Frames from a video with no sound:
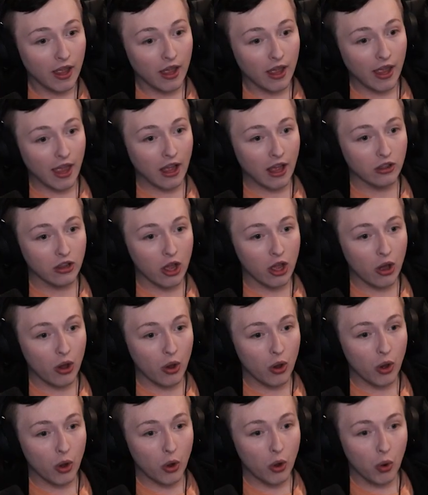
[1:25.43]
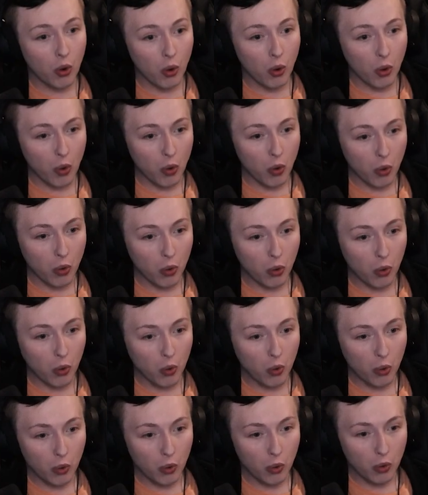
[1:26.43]
Hello?
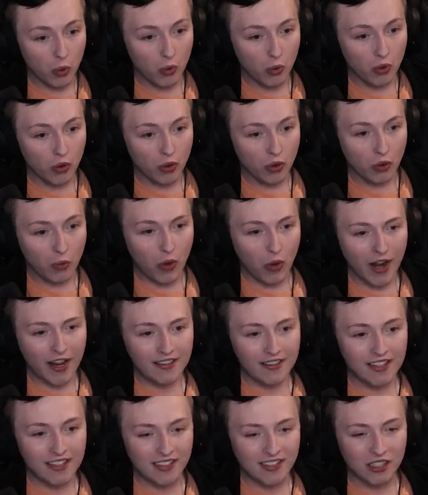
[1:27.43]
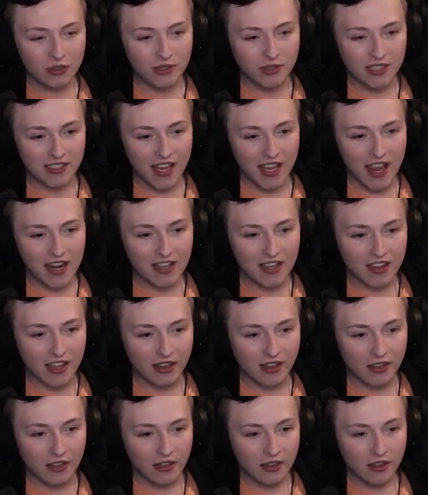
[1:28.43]
What is this? There's a scanny thing.